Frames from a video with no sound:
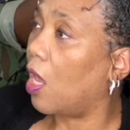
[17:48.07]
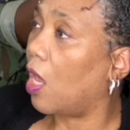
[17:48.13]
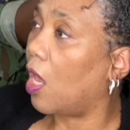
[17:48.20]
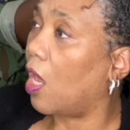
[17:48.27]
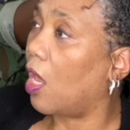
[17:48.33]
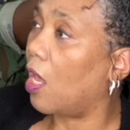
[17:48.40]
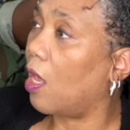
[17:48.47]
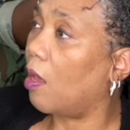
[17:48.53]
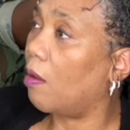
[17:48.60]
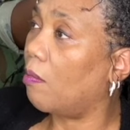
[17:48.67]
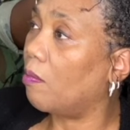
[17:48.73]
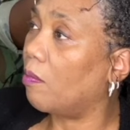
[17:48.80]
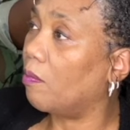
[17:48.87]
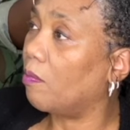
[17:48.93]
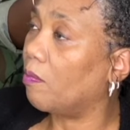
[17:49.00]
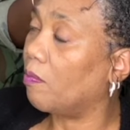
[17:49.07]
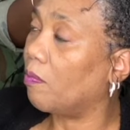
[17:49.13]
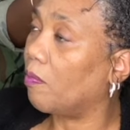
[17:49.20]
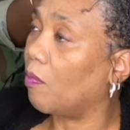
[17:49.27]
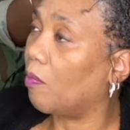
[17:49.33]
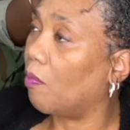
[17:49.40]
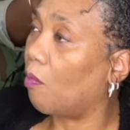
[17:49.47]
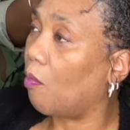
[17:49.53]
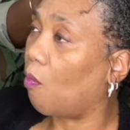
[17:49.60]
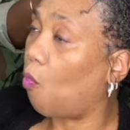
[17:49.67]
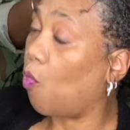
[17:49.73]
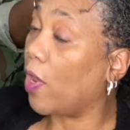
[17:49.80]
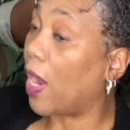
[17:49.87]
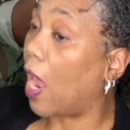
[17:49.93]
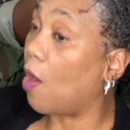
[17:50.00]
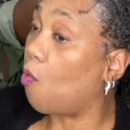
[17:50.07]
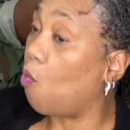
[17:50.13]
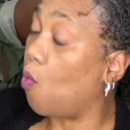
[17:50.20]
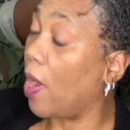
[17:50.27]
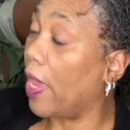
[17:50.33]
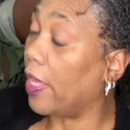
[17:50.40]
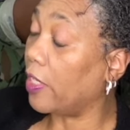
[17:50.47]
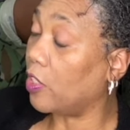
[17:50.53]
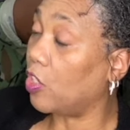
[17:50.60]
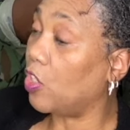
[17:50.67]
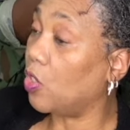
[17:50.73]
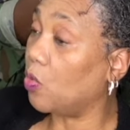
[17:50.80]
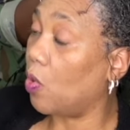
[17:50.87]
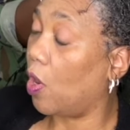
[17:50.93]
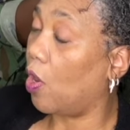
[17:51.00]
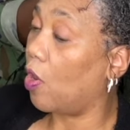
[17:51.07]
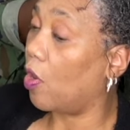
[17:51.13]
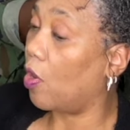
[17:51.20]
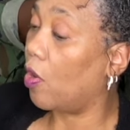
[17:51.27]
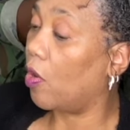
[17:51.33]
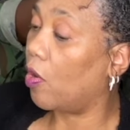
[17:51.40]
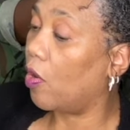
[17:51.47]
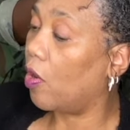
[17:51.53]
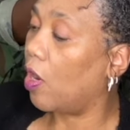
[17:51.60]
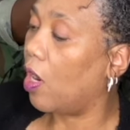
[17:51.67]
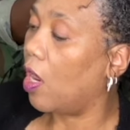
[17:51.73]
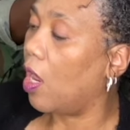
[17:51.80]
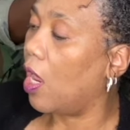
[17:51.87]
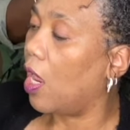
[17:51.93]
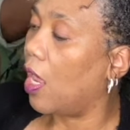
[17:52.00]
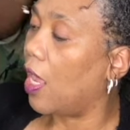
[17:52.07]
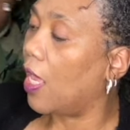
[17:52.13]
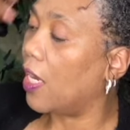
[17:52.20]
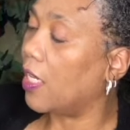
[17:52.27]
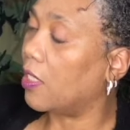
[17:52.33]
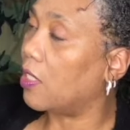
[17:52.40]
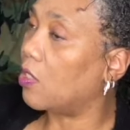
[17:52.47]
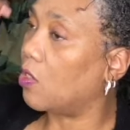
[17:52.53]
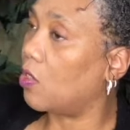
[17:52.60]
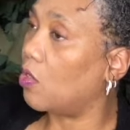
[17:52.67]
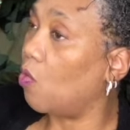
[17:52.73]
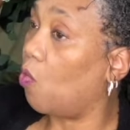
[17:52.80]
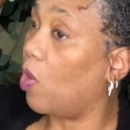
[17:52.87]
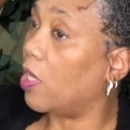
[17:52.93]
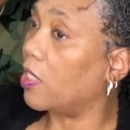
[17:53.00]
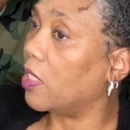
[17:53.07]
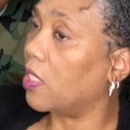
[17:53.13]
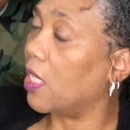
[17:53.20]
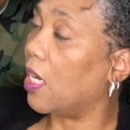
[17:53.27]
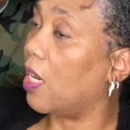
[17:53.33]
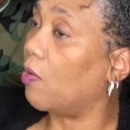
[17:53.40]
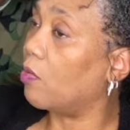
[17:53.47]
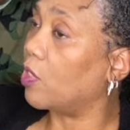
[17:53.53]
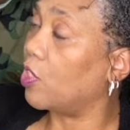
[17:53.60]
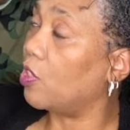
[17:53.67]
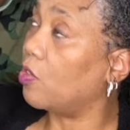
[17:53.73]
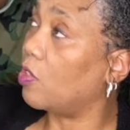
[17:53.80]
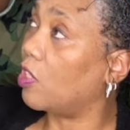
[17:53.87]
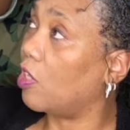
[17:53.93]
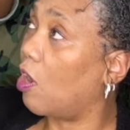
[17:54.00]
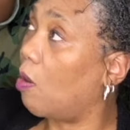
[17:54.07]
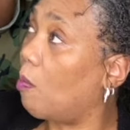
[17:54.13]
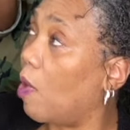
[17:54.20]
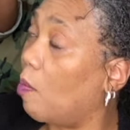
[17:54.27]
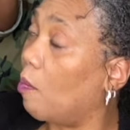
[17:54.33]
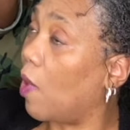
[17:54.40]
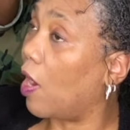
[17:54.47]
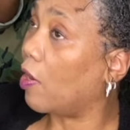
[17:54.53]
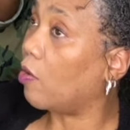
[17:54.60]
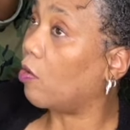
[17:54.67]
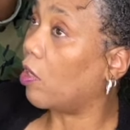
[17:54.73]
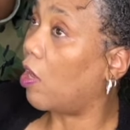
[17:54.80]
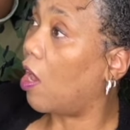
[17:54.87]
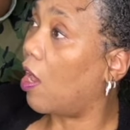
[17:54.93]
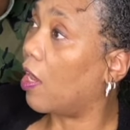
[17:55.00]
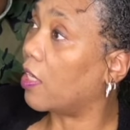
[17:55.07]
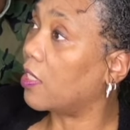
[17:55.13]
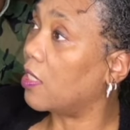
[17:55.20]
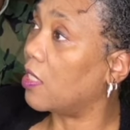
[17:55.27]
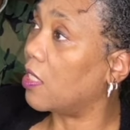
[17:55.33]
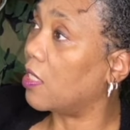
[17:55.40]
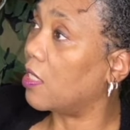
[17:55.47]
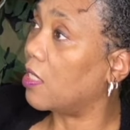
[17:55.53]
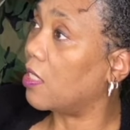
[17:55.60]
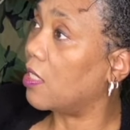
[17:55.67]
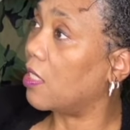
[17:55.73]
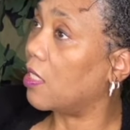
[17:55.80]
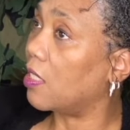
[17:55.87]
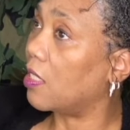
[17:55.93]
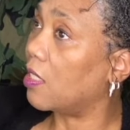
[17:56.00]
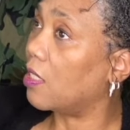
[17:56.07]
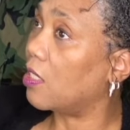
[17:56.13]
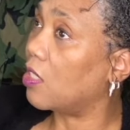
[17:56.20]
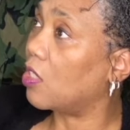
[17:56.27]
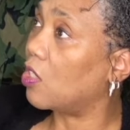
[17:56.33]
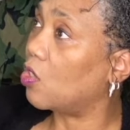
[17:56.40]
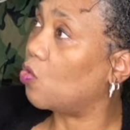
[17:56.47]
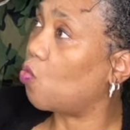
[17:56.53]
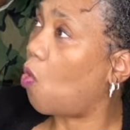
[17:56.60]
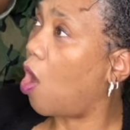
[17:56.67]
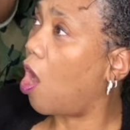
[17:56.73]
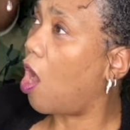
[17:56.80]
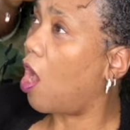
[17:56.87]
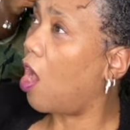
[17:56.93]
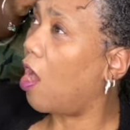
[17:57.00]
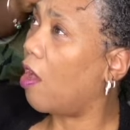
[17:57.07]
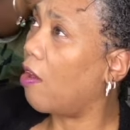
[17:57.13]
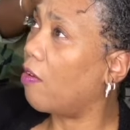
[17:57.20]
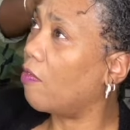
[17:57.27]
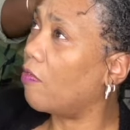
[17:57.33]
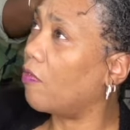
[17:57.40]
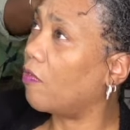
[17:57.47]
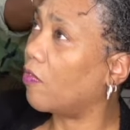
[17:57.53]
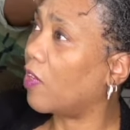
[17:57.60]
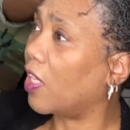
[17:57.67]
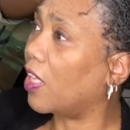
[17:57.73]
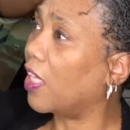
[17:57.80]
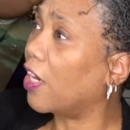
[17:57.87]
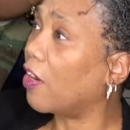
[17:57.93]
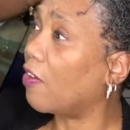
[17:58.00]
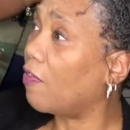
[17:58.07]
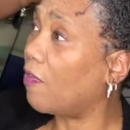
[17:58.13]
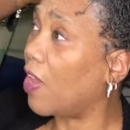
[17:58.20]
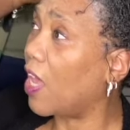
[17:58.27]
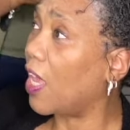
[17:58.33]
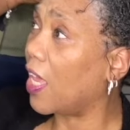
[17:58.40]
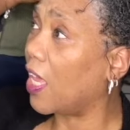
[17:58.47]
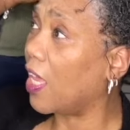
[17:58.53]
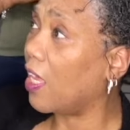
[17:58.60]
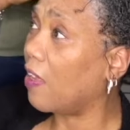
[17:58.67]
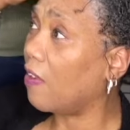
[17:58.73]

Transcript: When I went to her, and it's the ones that I was using on my micro locks, it's the Suave Clarifying.